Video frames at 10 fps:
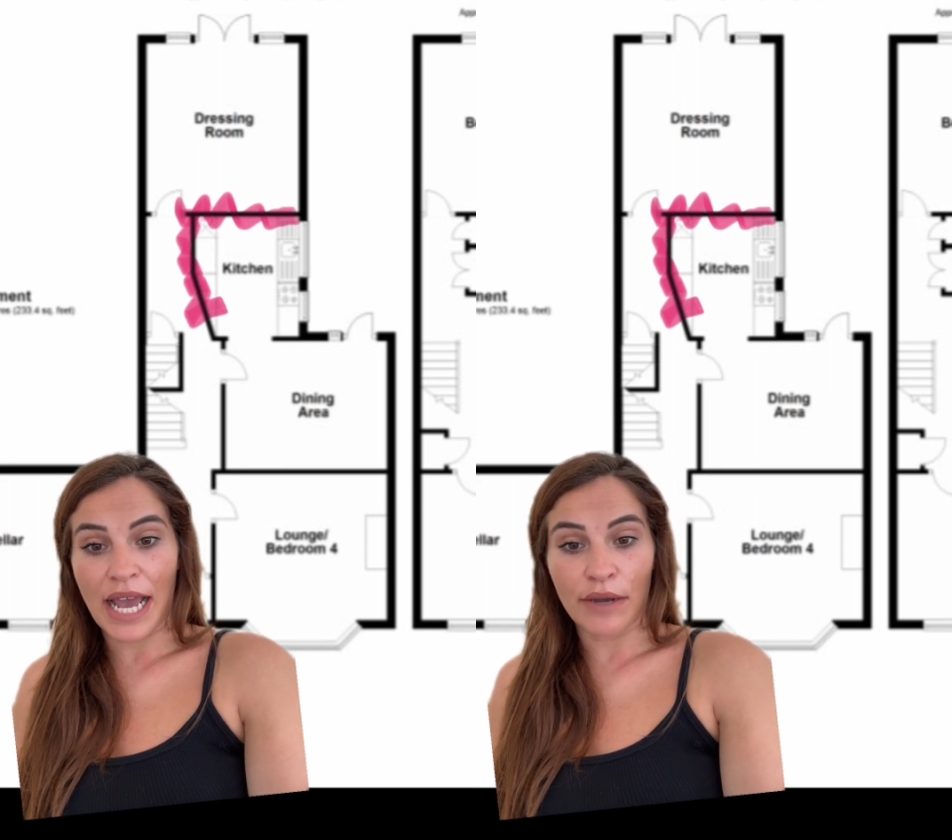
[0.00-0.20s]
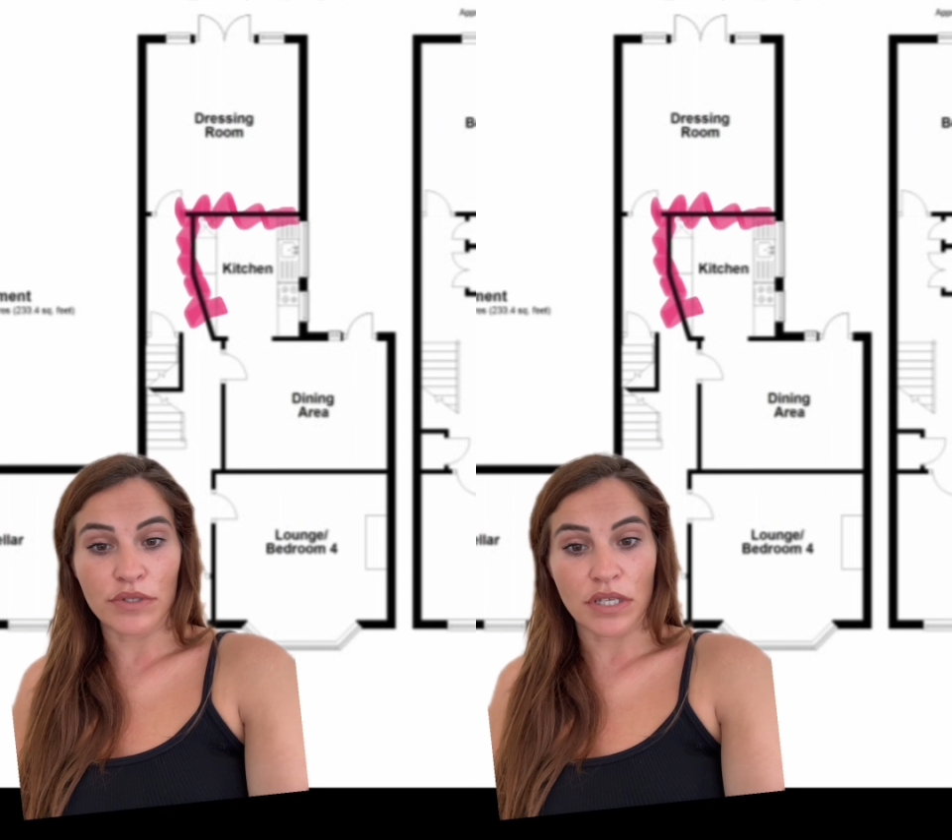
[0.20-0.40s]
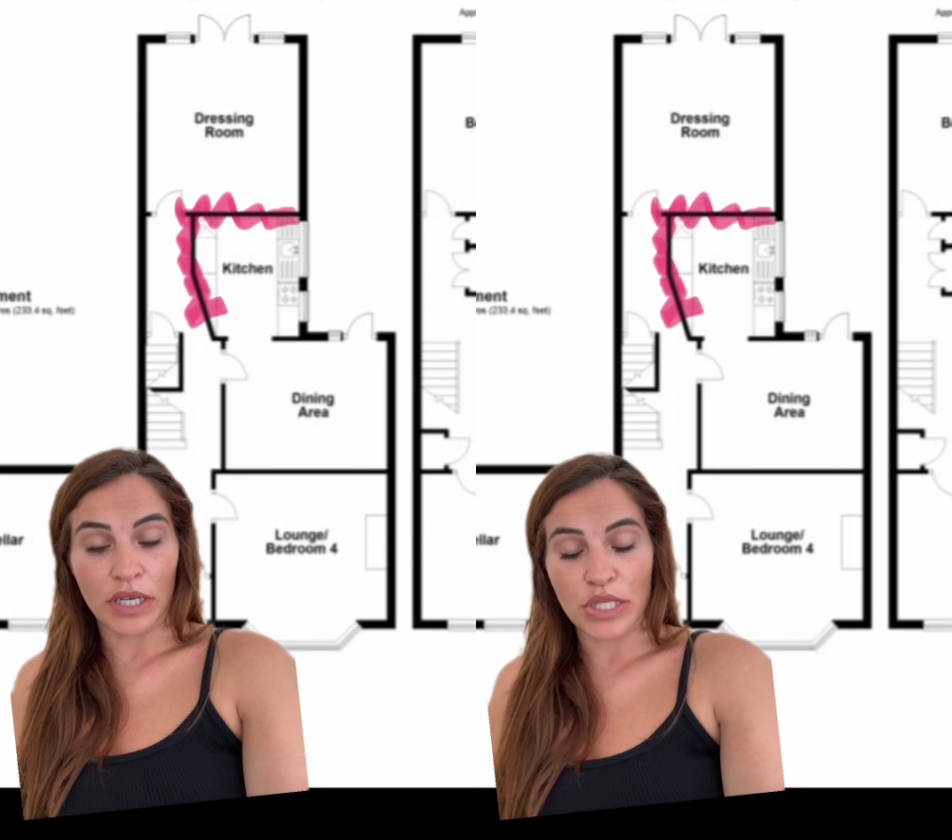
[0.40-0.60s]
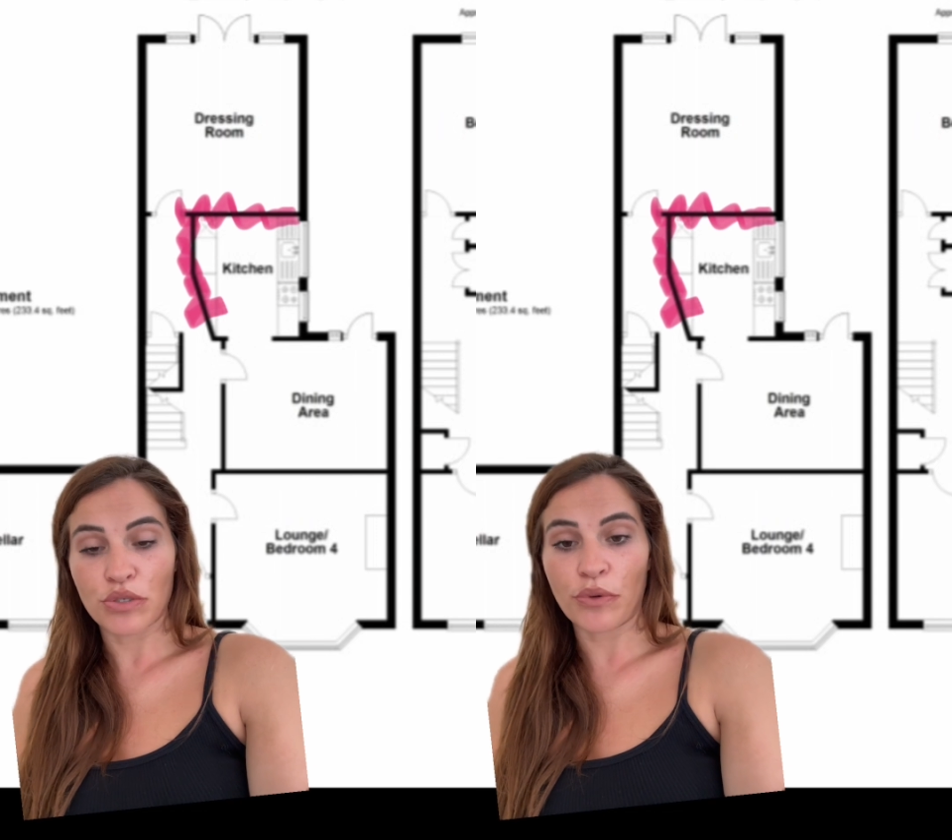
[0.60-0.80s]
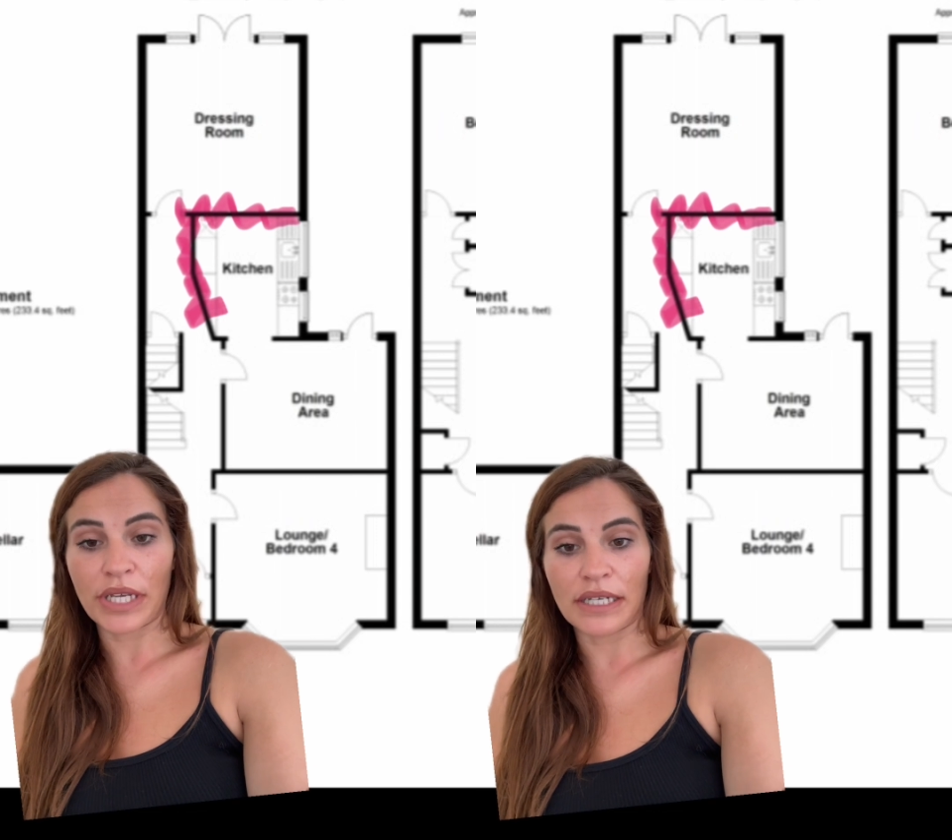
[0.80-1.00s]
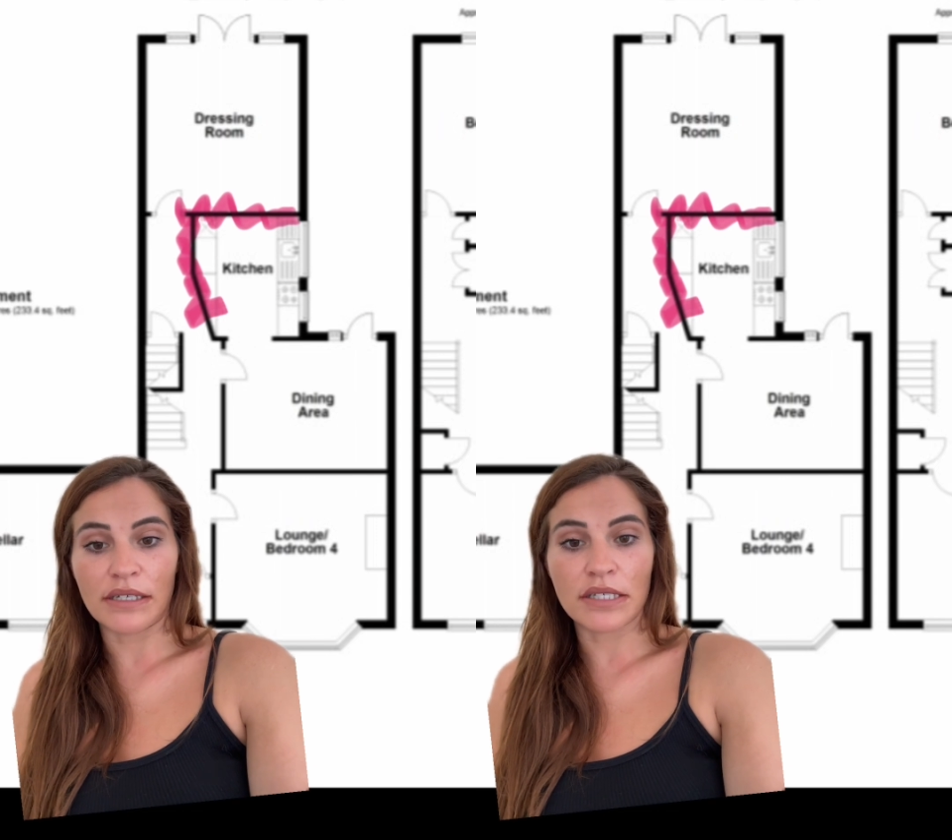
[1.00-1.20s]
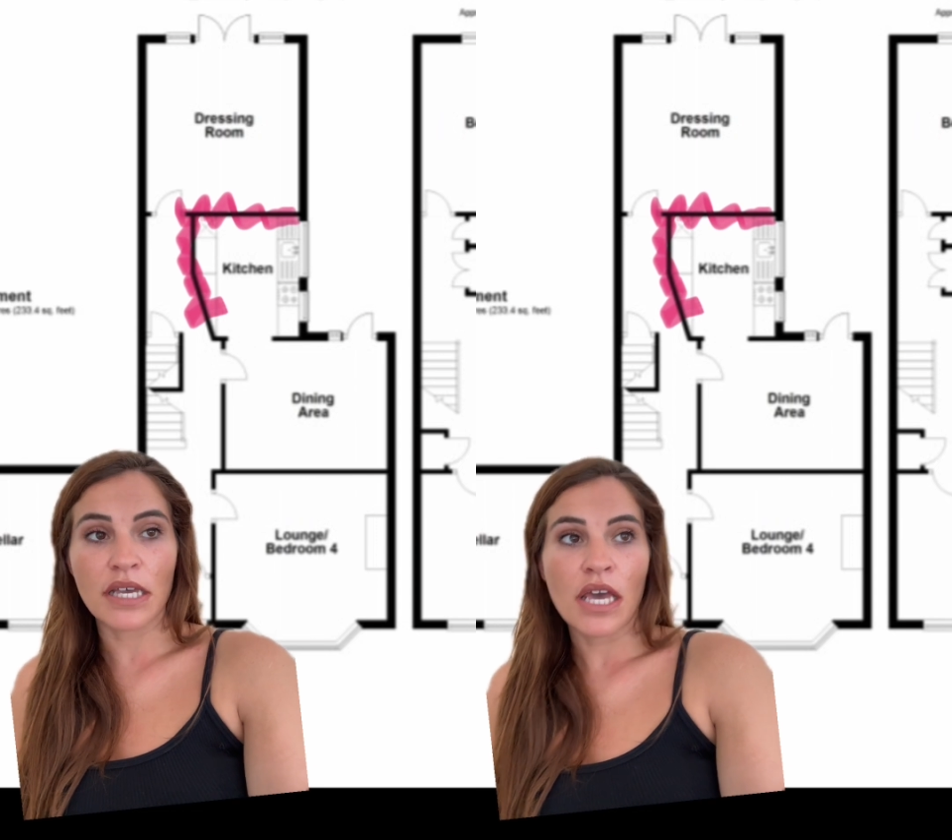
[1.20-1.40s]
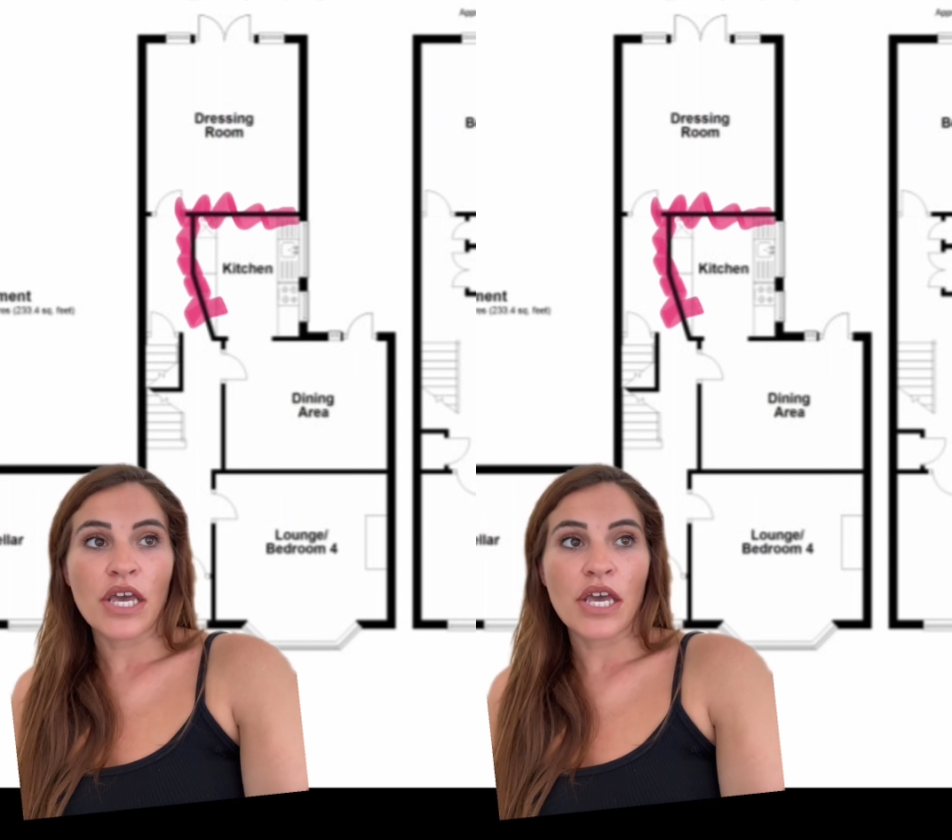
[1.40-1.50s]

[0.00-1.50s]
outside toilet.